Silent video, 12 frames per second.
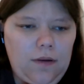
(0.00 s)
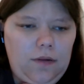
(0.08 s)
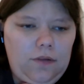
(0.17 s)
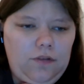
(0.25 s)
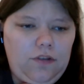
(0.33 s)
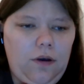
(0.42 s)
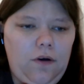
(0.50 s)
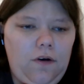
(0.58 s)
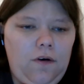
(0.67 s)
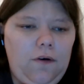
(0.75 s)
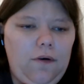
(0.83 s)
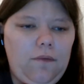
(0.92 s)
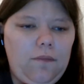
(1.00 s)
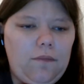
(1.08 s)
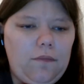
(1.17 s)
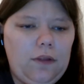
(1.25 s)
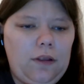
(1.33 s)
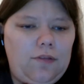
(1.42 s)
So
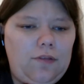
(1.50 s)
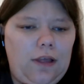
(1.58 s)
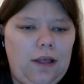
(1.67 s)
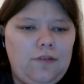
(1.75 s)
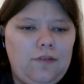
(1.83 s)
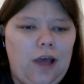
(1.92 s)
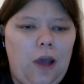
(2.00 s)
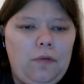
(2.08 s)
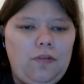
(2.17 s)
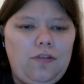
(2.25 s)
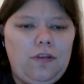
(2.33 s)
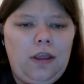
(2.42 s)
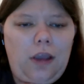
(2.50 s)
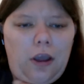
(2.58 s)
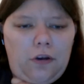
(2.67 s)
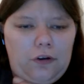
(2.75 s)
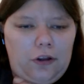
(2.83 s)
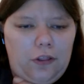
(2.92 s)
it says, I was sitting
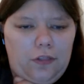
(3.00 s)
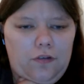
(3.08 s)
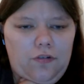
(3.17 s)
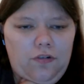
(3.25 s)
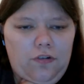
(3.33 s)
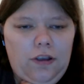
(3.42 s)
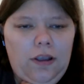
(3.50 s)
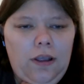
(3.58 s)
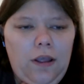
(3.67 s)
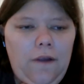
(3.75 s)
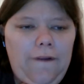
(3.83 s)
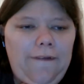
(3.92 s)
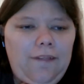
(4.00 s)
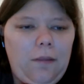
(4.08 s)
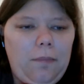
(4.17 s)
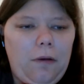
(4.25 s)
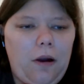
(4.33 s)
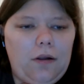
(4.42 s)
underneath a tree in the
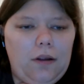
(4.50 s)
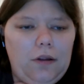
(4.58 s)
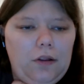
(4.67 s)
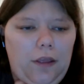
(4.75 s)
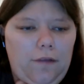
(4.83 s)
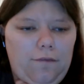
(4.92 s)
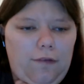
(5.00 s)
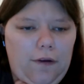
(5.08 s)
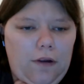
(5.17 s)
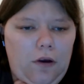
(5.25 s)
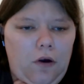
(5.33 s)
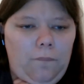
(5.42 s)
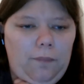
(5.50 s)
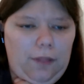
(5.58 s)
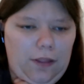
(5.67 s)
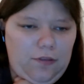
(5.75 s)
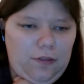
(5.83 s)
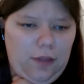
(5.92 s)
park looking very
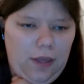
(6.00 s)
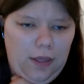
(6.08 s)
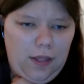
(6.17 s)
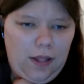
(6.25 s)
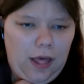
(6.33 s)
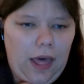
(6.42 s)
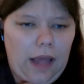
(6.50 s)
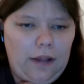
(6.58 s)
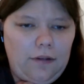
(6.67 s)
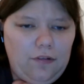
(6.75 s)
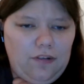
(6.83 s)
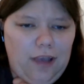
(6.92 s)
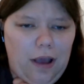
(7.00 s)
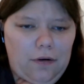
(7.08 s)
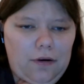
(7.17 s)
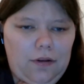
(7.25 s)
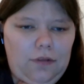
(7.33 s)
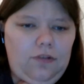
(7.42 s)
homeless. I hadn't
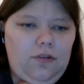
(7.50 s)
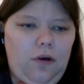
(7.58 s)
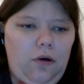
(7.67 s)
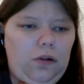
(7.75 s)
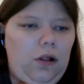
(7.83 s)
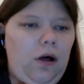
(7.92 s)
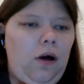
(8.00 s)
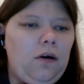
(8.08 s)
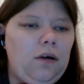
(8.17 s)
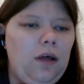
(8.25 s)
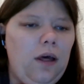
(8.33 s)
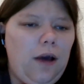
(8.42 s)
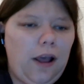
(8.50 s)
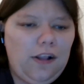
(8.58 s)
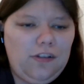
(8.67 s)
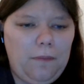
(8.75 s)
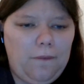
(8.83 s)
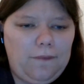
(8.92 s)
showered in so long. I
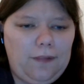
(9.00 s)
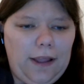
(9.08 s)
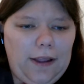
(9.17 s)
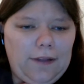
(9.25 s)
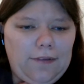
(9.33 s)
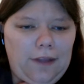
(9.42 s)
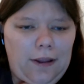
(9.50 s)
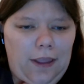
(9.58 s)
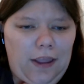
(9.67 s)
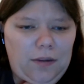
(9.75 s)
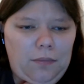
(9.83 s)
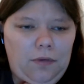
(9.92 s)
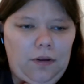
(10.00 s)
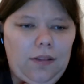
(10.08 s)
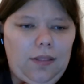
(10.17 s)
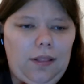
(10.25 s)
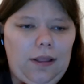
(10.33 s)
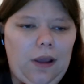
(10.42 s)
smelled like a dead animal.
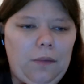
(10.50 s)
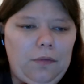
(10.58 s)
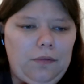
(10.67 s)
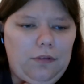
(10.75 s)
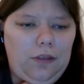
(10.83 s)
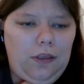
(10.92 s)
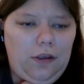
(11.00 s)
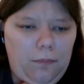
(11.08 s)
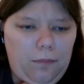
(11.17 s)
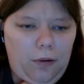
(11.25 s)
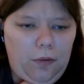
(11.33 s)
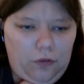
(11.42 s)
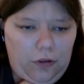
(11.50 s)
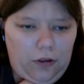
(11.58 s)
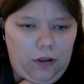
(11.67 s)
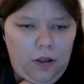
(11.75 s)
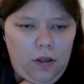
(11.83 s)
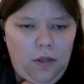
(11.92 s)
It's like I was decomposing.
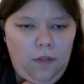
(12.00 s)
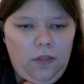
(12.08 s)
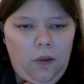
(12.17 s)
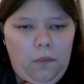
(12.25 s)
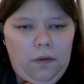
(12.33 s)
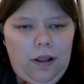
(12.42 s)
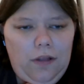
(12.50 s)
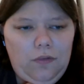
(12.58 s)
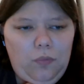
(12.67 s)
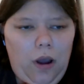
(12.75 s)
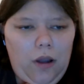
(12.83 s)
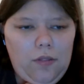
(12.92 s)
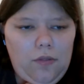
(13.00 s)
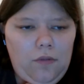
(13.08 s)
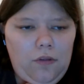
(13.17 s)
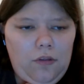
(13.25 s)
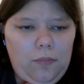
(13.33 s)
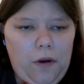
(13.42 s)
No one has walked through
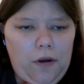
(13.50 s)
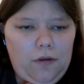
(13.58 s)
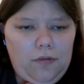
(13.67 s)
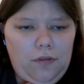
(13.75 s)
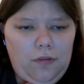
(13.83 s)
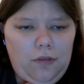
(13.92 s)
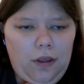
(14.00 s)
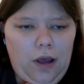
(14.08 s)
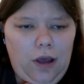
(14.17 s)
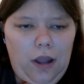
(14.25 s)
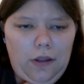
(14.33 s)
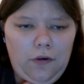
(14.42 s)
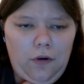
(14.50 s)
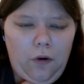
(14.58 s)
this park since I got here